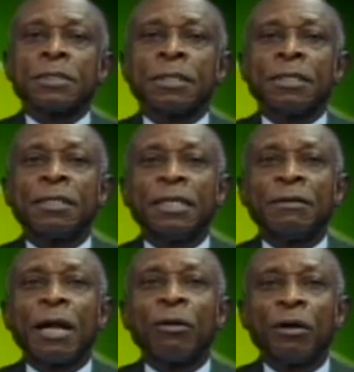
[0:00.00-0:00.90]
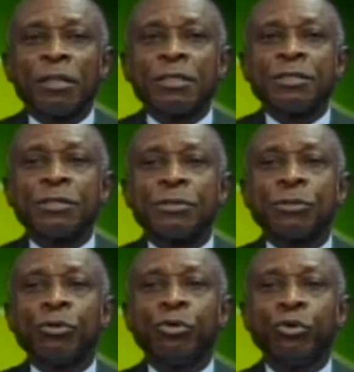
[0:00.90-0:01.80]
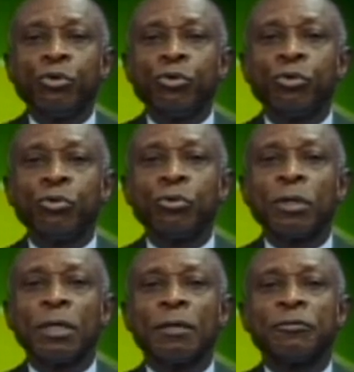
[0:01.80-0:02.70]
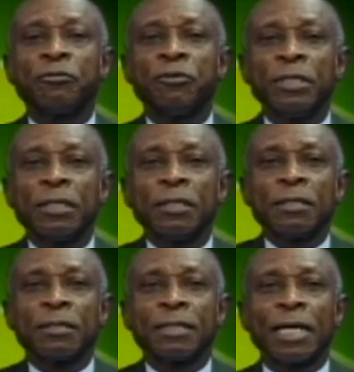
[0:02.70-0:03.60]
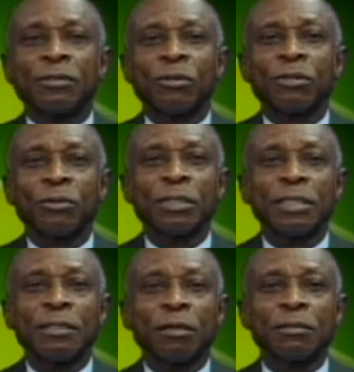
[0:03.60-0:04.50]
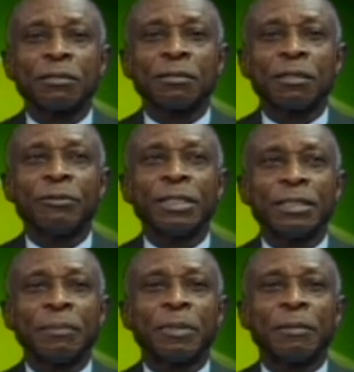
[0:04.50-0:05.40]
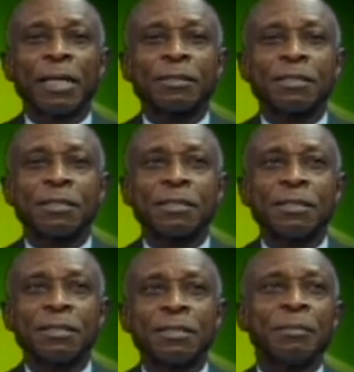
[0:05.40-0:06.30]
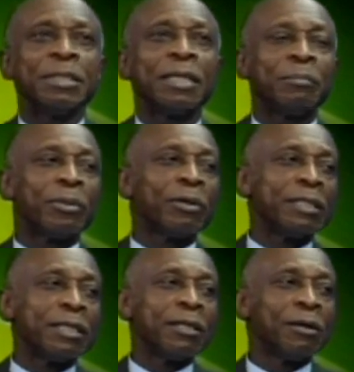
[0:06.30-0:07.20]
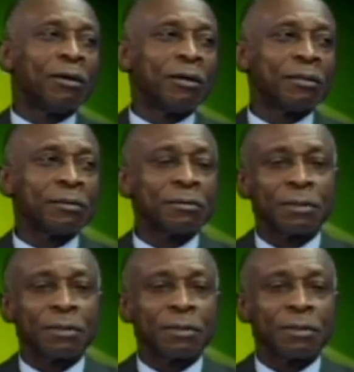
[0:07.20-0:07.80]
There are others who feel that although they are not career diplomats, they've been employed there long,